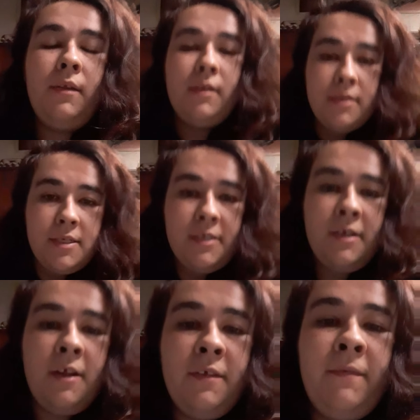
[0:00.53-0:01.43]
This is
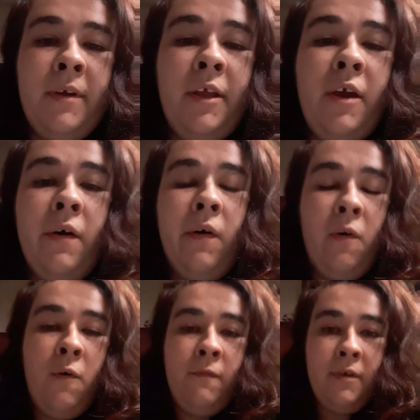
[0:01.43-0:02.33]
another video
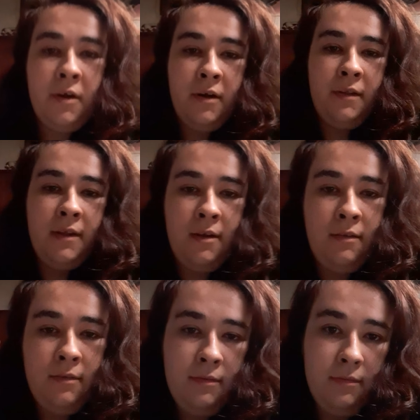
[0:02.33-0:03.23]
over the
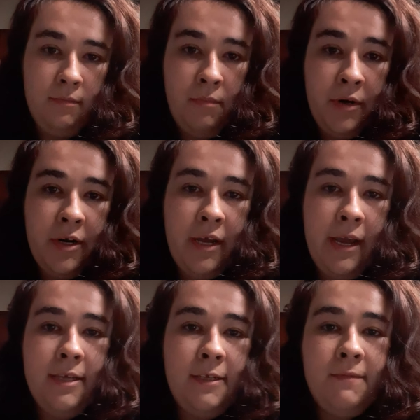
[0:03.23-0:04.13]
murder
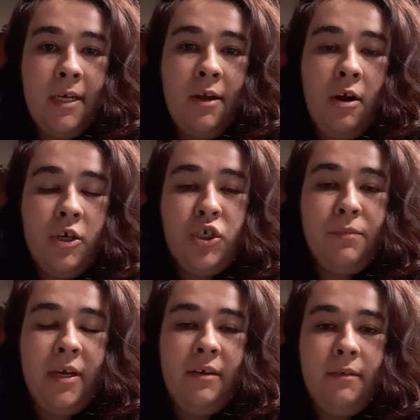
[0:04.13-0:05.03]
case of Ted R.
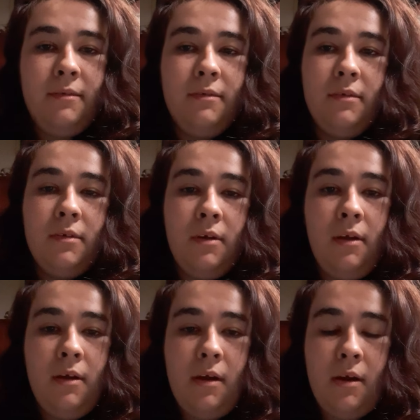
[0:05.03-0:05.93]
Schmidt.
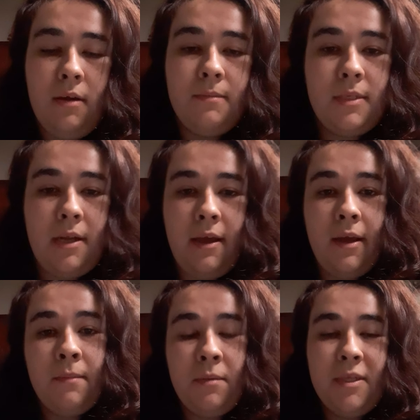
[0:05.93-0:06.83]
Um, today
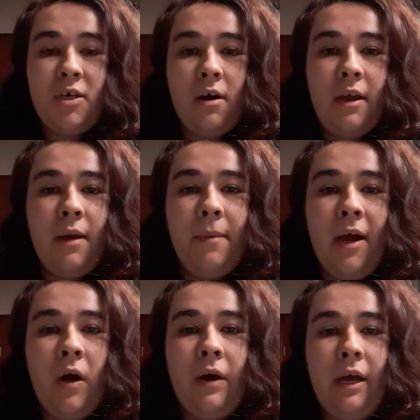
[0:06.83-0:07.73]
I'm going to be talking
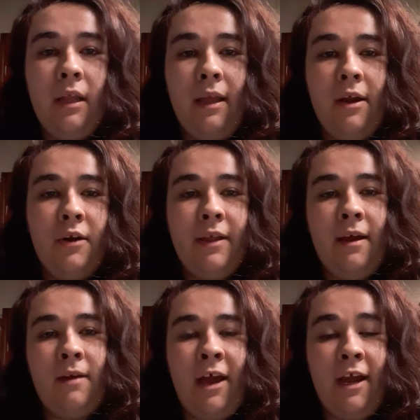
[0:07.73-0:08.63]
about a letter
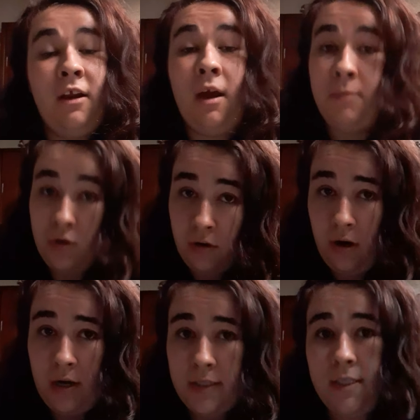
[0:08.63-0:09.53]
that I had come
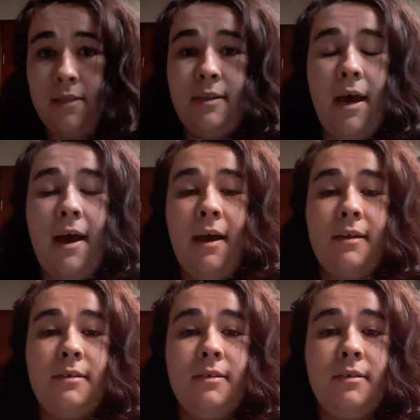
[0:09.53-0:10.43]
across
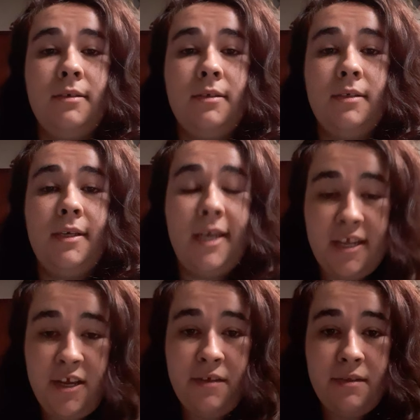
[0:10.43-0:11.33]
that
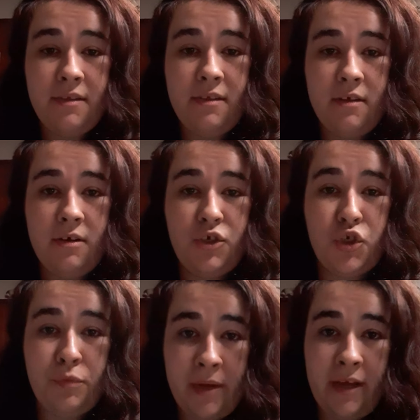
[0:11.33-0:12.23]
Kenneth
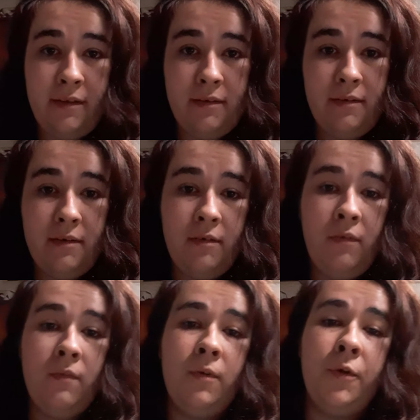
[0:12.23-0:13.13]
Schmidt,
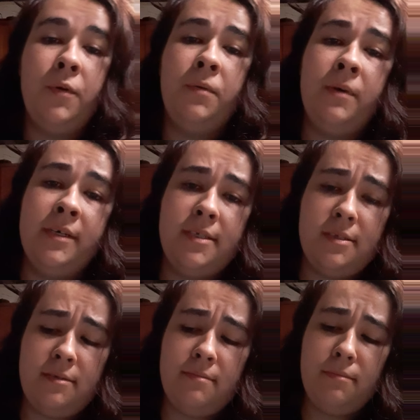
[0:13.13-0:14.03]
who was
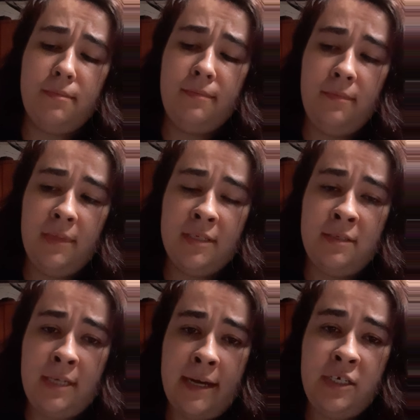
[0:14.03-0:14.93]

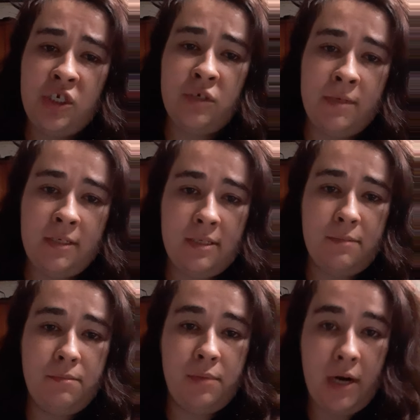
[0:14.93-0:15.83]
Ted Schmidt's
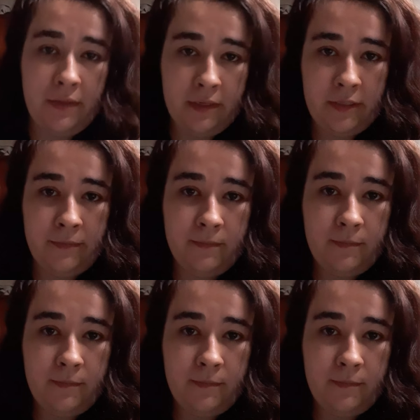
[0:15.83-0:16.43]
brother,